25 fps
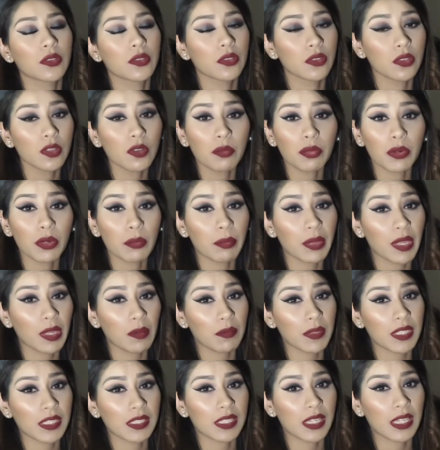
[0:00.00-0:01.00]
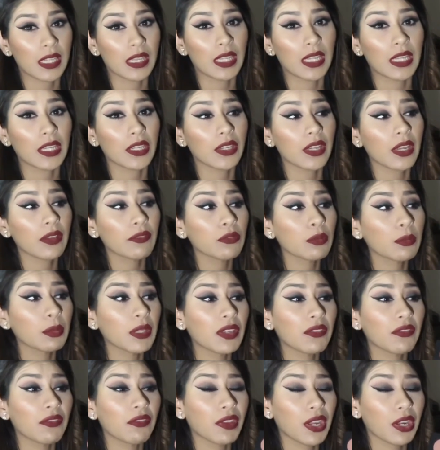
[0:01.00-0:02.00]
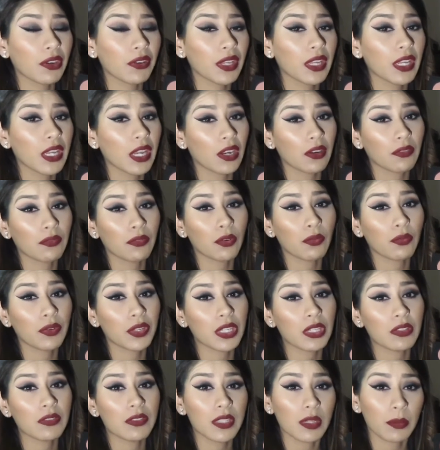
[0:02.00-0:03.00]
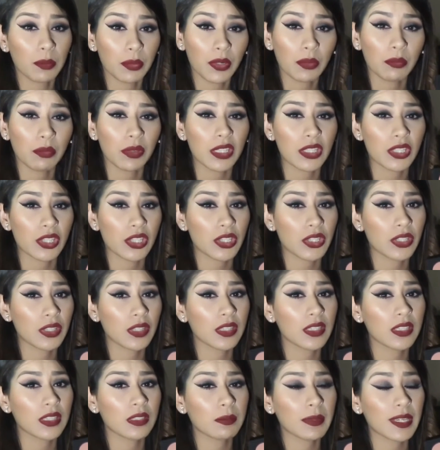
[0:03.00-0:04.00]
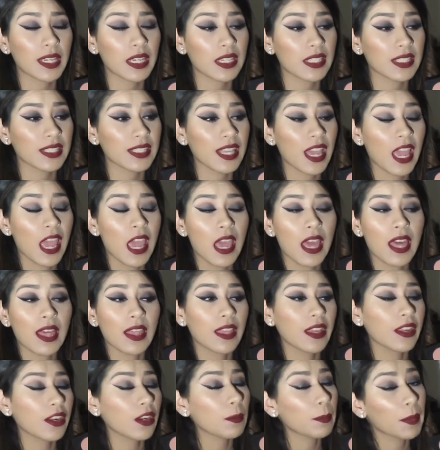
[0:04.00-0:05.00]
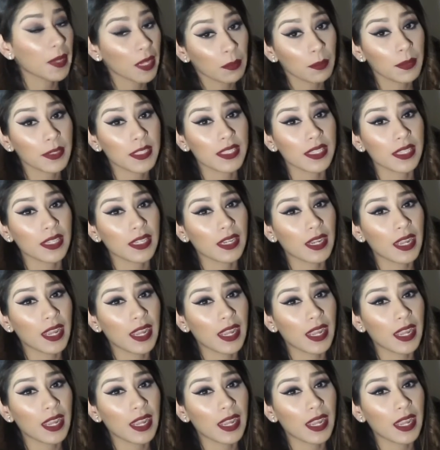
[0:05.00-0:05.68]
super pigmented. Like, you have to be very careful when you dip your brush into these because they are pigmented.